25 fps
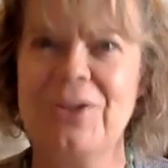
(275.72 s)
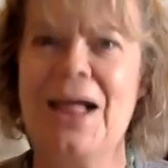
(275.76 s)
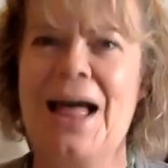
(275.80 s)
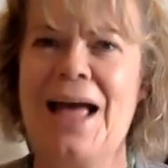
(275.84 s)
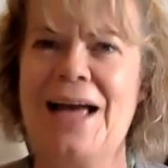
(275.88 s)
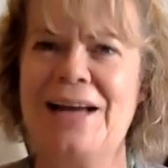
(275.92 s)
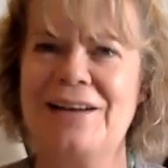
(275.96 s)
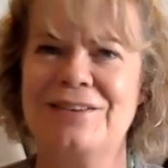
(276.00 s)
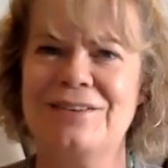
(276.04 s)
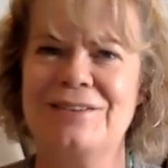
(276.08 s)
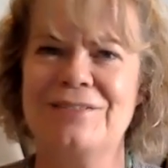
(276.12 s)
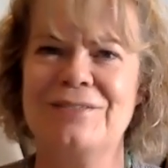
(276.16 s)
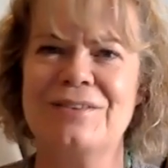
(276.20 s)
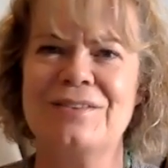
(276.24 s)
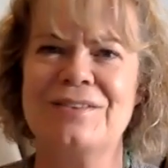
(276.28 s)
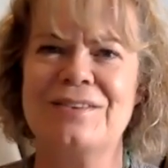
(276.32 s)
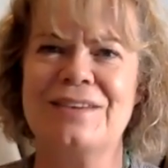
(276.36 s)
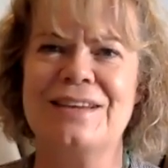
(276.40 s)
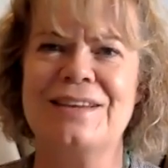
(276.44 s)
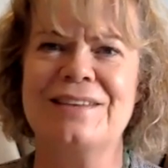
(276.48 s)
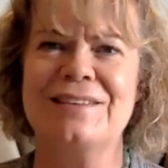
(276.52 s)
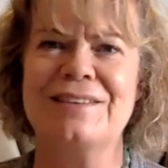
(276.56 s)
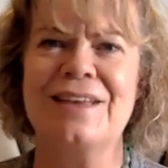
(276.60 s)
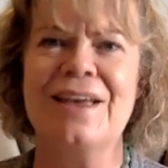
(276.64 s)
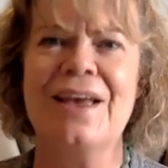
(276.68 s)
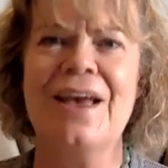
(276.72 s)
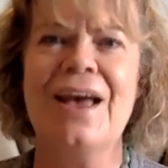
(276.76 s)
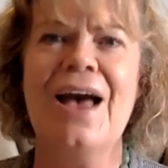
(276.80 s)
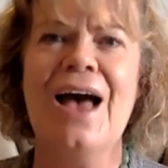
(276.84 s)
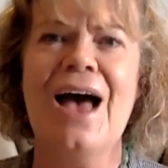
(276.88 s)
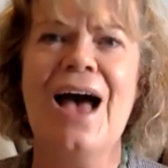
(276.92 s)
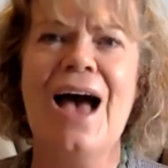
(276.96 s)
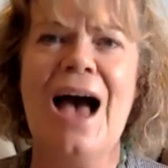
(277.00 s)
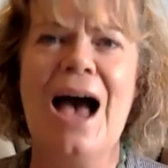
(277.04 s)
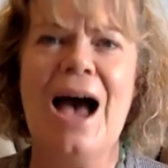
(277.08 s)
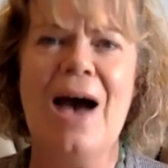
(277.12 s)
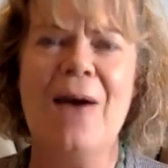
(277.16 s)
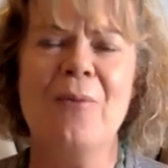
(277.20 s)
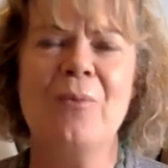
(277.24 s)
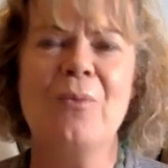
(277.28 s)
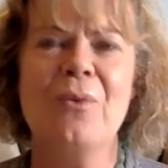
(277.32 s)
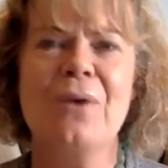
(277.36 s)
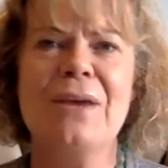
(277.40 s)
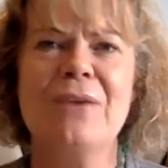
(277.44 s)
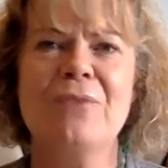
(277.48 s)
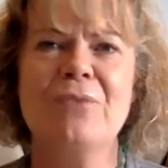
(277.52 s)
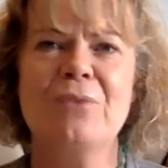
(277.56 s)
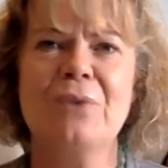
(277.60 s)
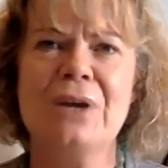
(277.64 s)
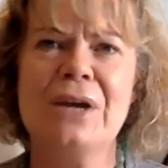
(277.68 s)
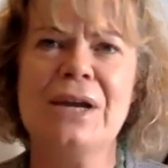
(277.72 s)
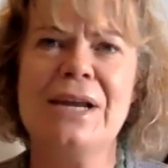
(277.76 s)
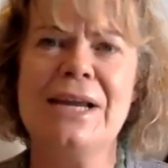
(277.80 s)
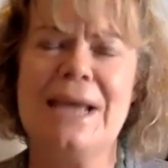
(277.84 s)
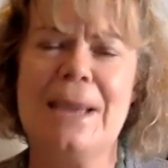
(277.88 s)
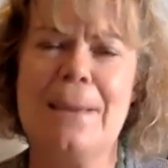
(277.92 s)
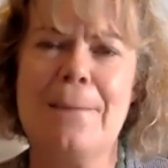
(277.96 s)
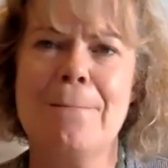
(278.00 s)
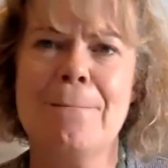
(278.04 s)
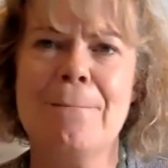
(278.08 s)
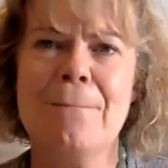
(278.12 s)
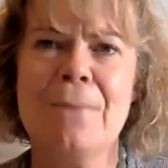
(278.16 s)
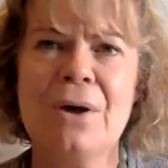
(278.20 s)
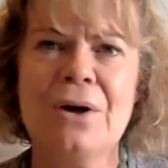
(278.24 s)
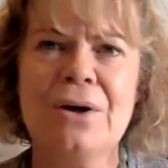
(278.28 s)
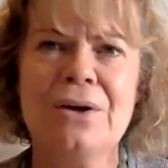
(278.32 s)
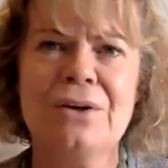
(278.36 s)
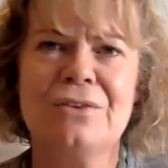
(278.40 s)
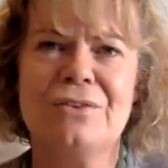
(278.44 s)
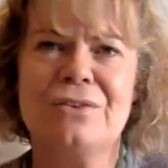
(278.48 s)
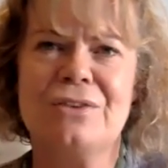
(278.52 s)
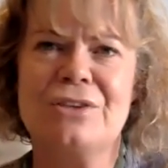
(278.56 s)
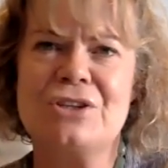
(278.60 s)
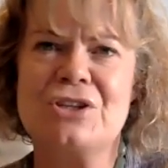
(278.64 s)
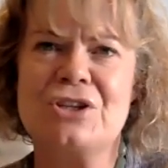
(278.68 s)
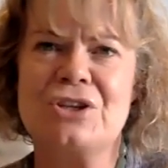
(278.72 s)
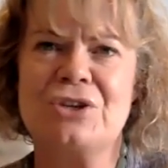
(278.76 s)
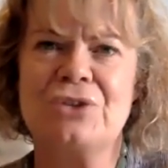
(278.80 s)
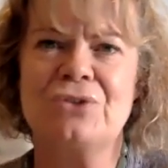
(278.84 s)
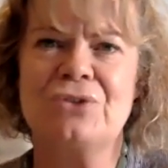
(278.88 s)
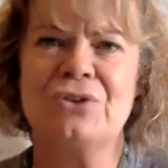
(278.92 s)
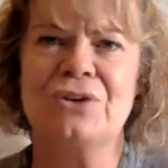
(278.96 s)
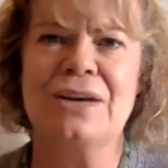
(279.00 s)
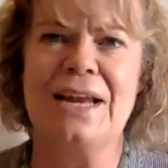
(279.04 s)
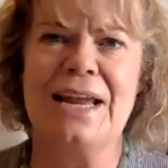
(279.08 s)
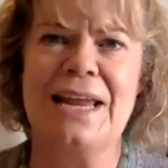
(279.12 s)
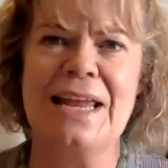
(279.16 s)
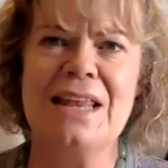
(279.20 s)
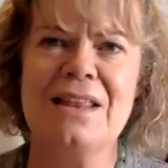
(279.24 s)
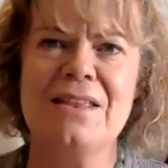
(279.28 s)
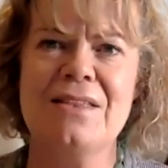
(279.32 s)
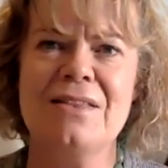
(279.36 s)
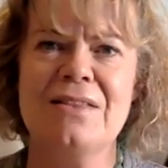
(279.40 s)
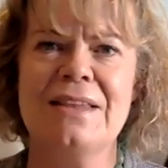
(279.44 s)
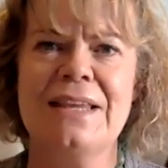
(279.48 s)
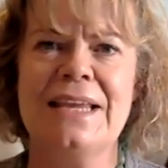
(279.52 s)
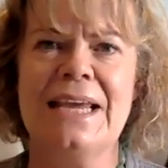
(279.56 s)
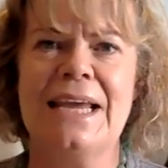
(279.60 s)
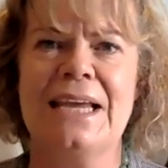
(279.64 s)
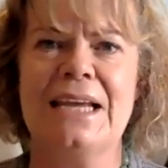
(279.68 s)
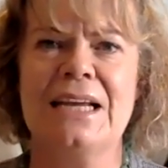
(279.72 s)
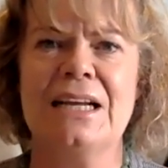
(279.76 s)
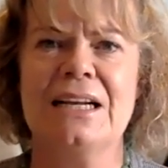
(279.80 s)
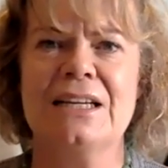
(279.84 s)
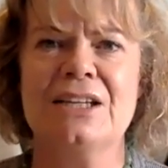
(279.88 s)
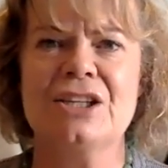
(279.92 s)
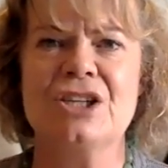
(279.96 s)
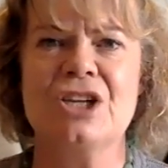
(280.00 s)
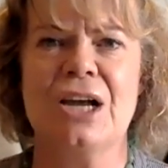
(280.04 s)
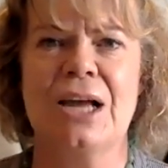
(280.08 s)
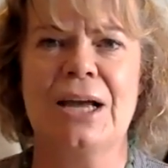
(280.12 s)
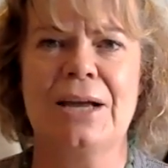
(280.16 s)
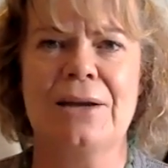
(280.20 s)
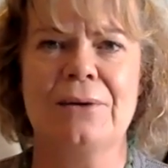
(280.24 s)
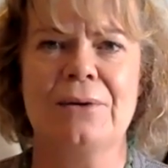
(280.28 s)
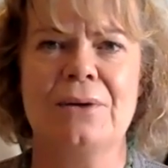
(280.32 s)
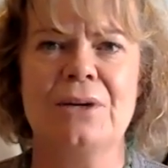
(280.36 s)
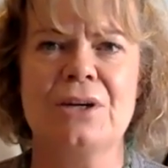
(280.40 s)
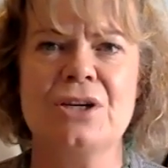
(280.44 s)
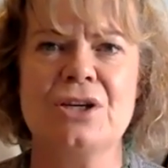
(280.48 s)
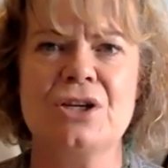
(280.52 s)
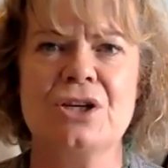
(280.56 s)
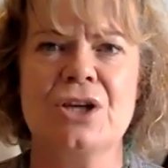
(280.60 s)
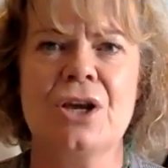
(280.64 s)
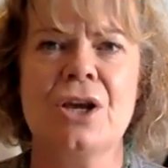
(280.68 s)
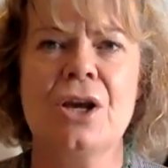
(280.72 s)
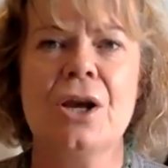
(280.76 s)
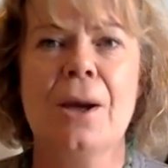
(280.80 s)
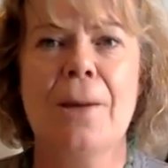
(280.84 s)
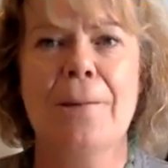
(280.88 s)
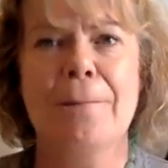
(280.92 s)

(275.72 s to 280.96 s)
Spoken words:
activities, and we really immerse the children in the English language.